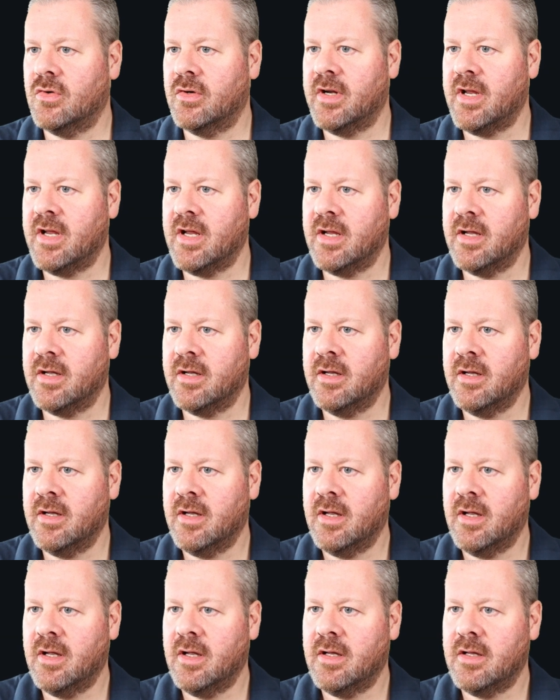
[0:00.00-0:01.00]
on here,
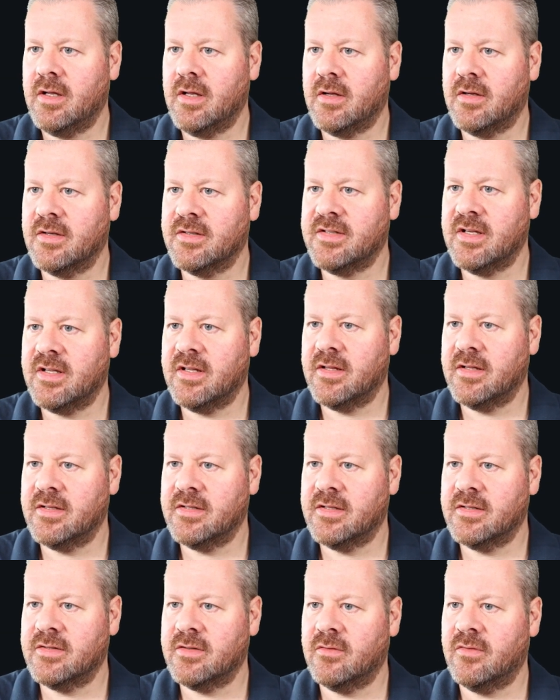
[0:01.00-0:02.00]
you can see that
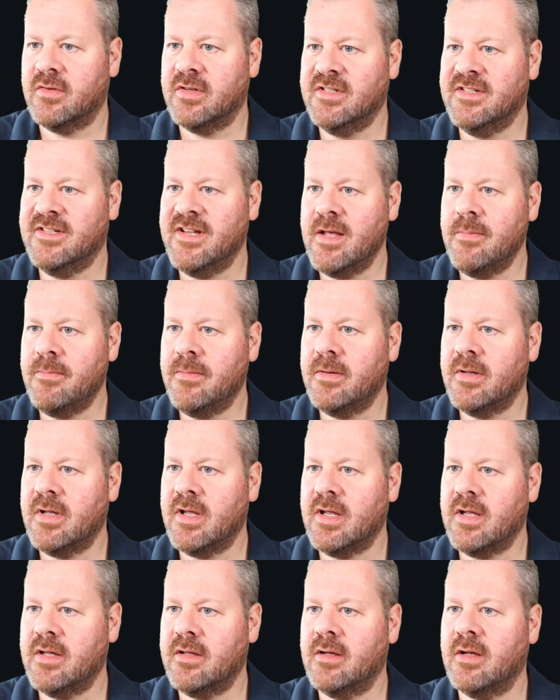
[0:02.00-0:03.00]
there's a sort of a dip
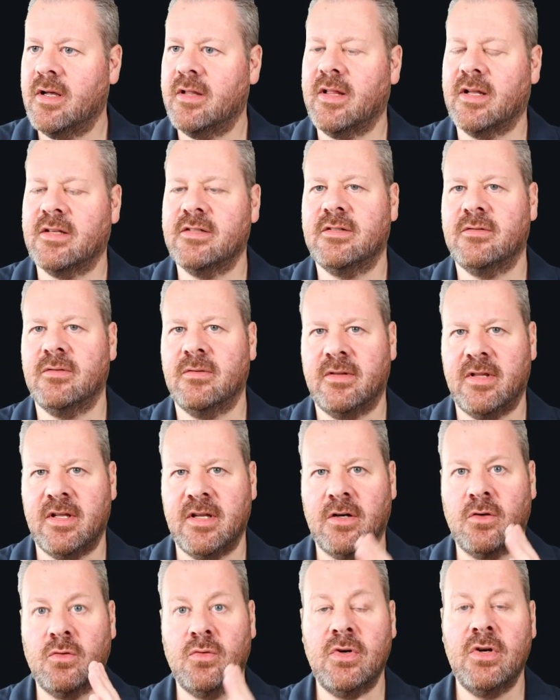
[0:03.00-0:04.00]
here, and that's the
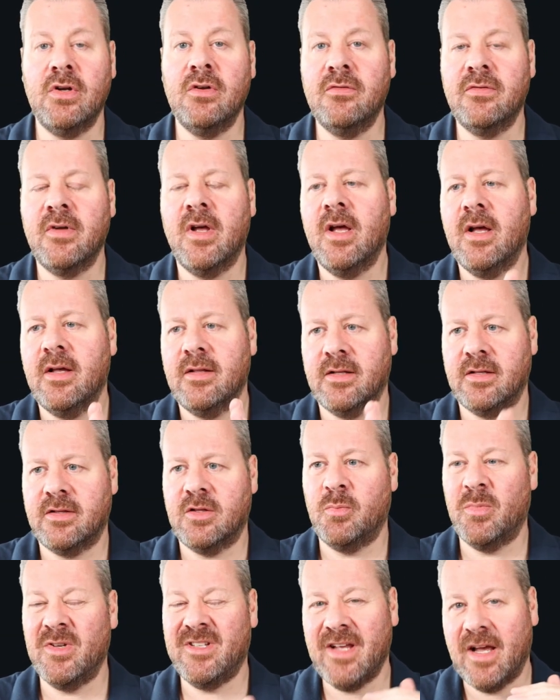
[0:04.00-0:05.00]
groove that
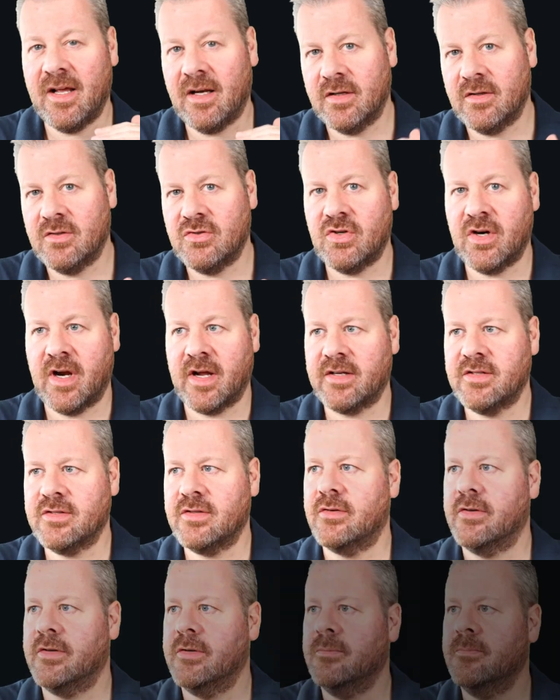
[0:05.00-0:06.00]
the patella tracks
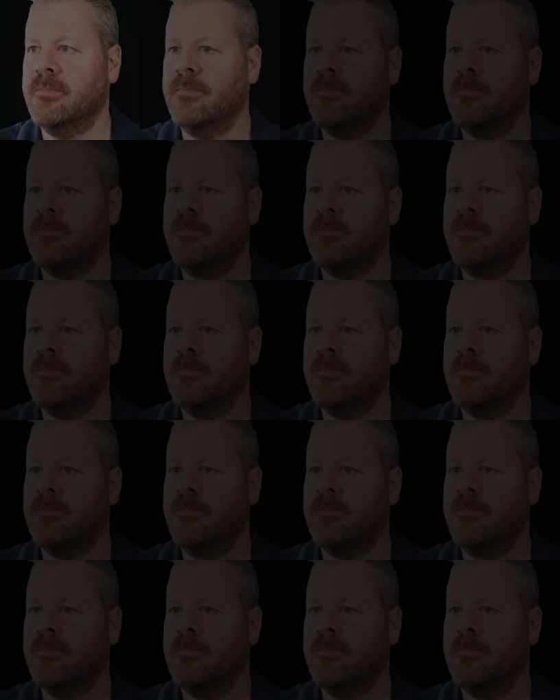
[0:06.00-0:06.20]
through.